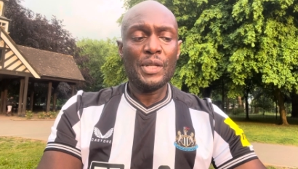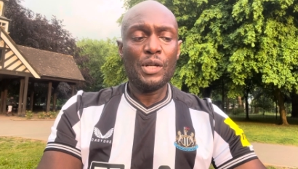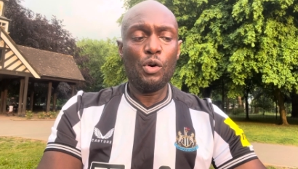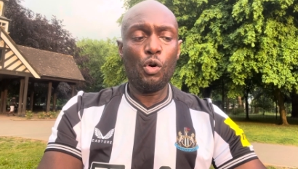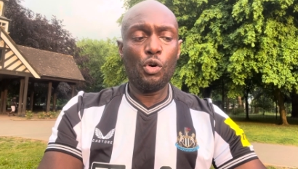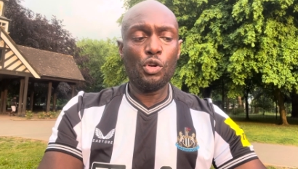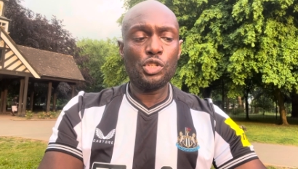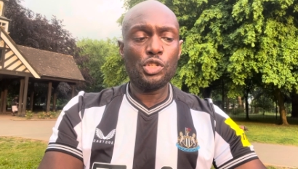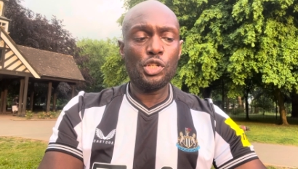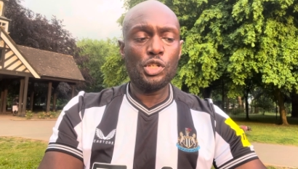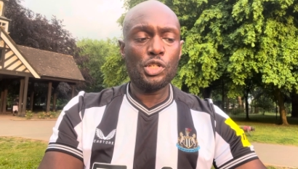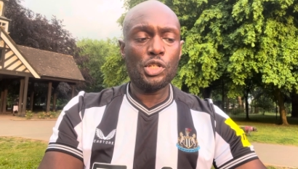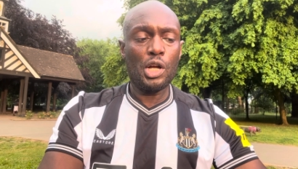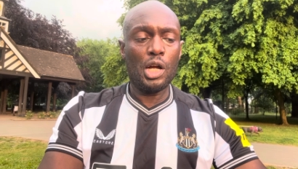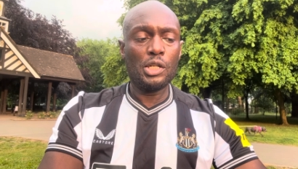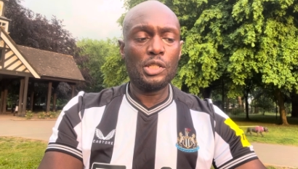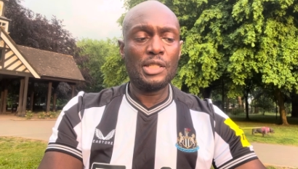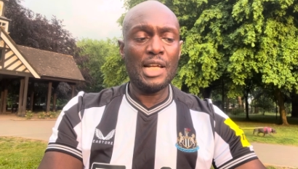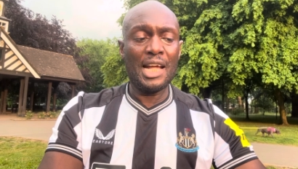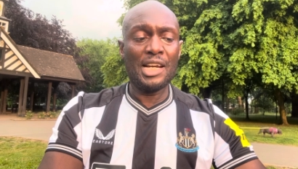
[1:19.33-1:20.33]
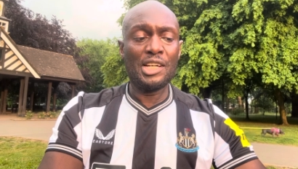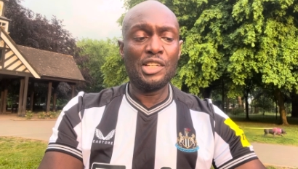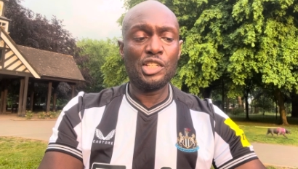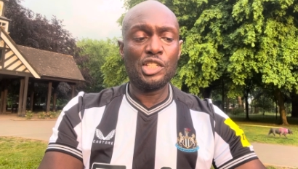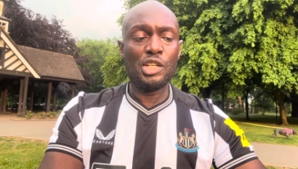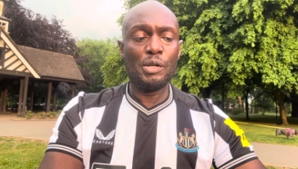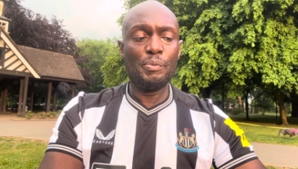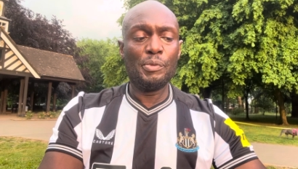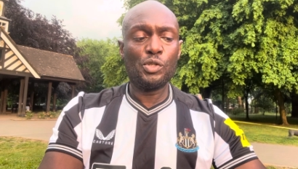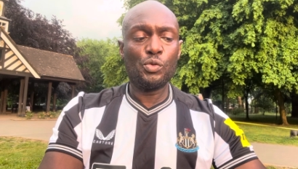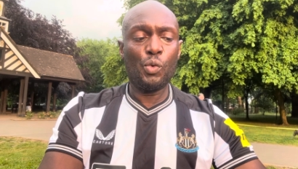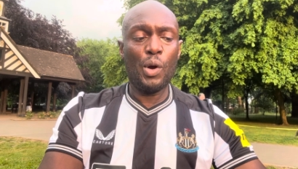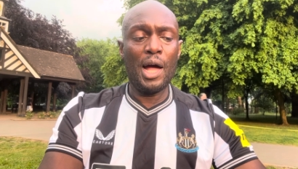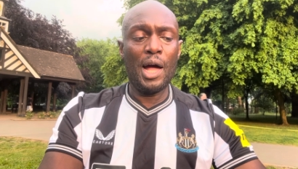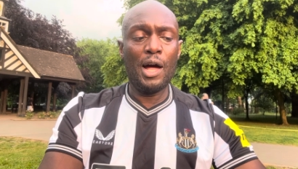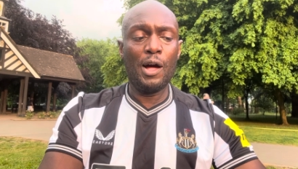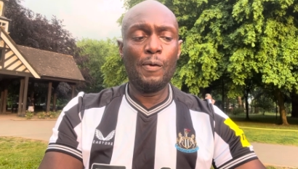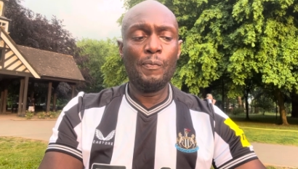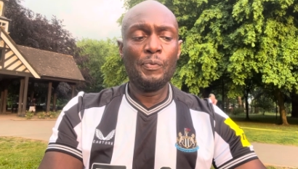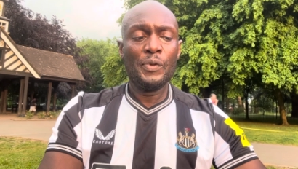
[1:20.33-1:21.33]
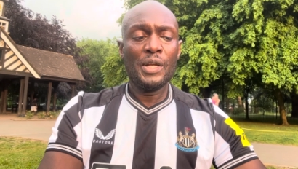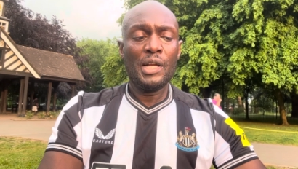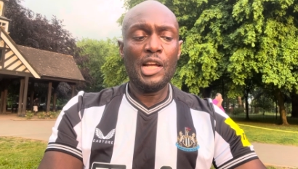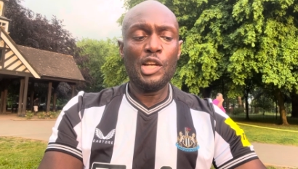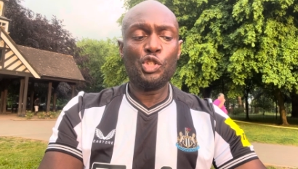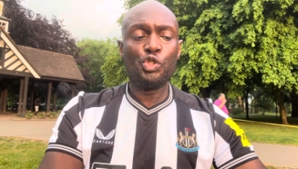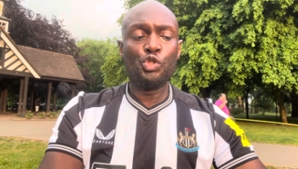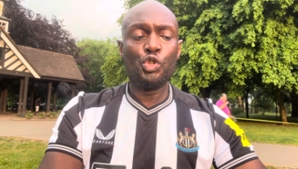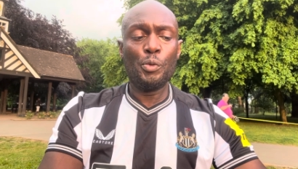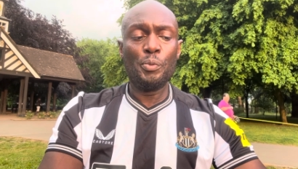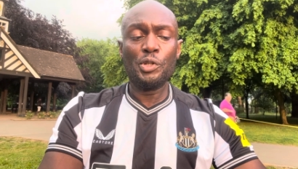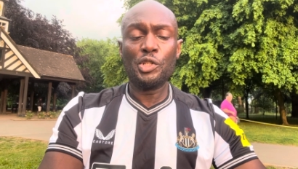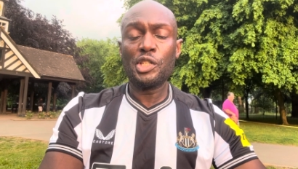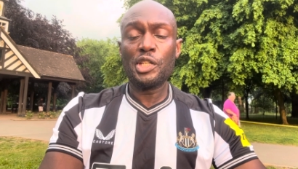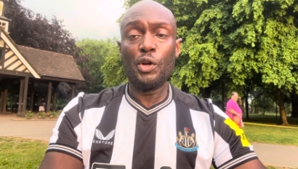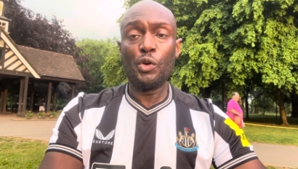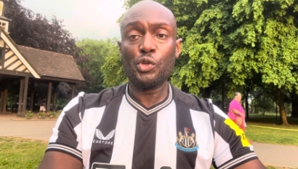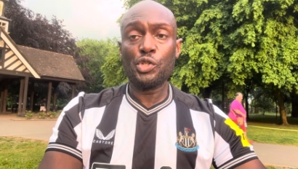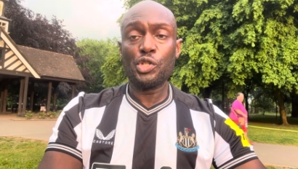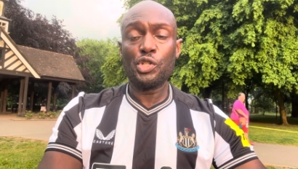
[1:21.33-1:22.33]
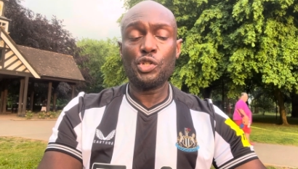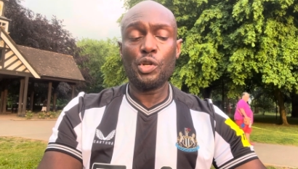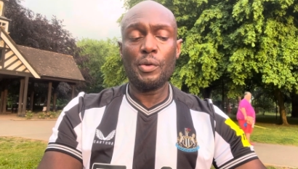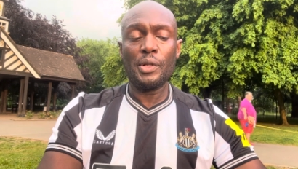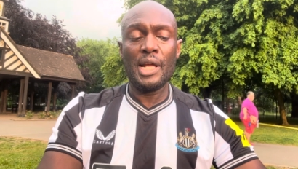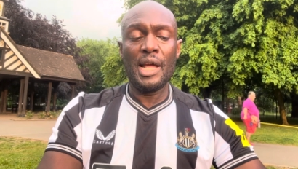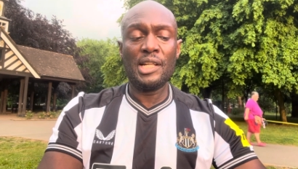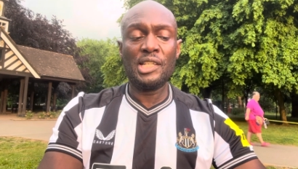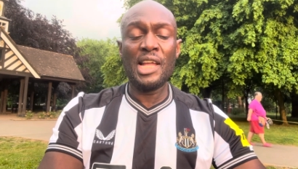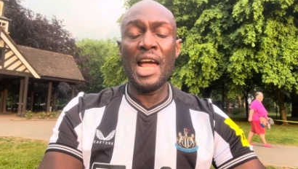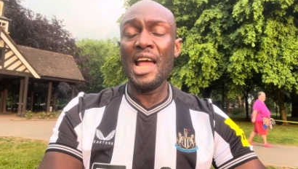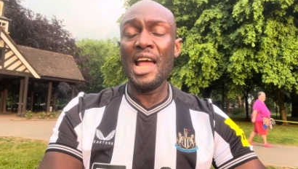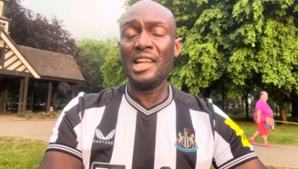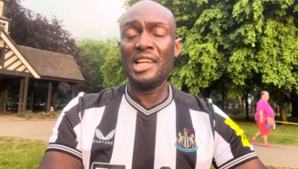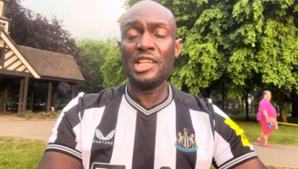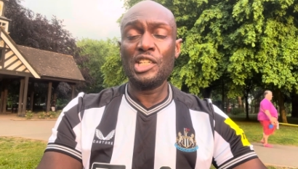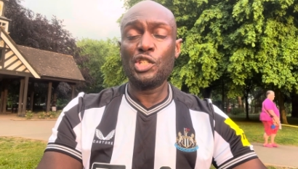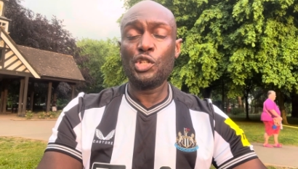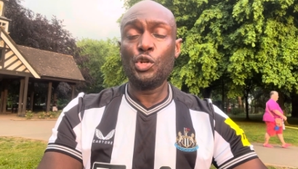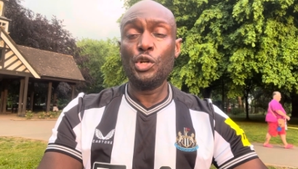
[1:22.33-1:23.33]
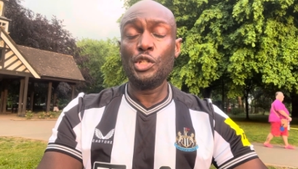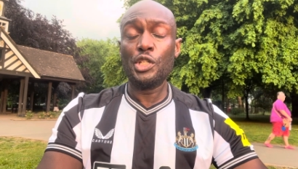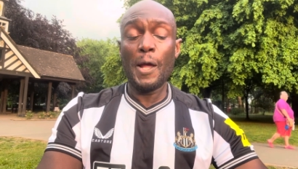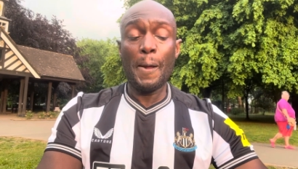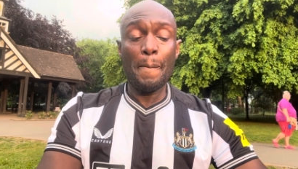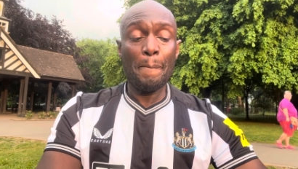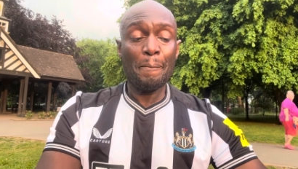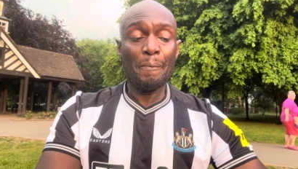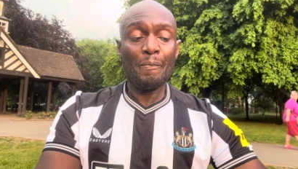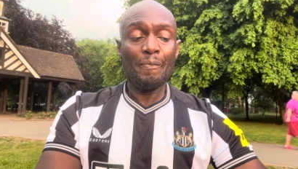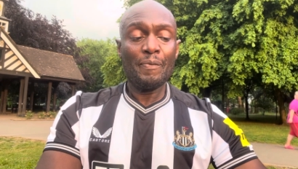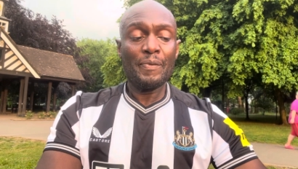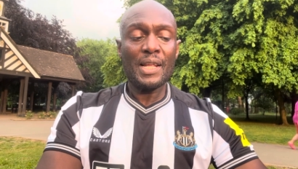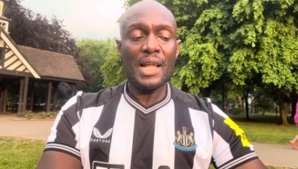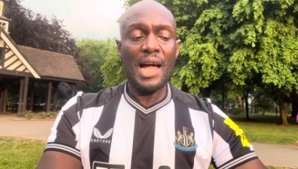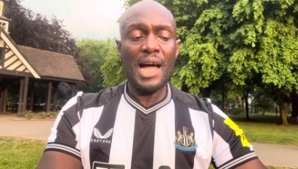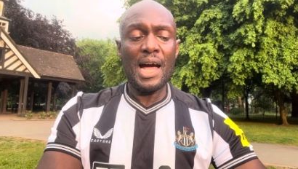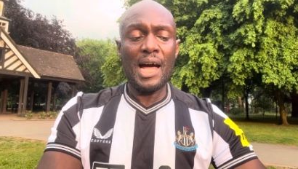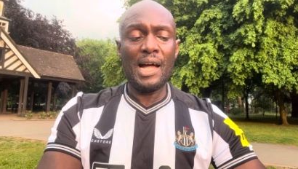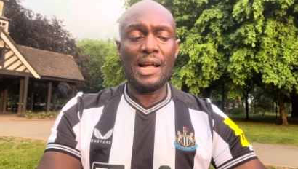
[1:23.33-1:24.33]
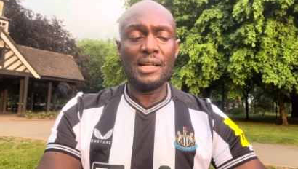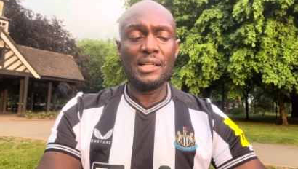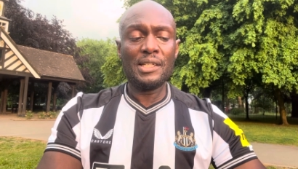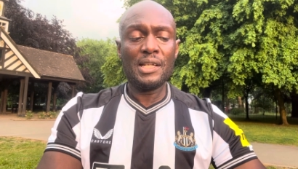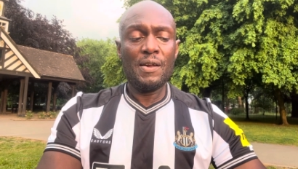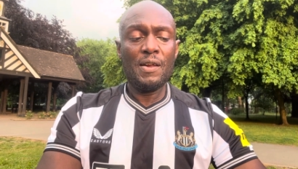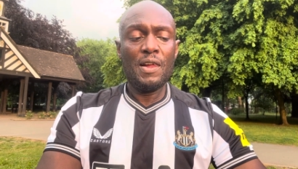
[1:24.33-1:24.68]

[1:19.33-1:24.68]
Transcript: Also, he's got Danielson as well. His dribbling skills is up there. Technique's good. And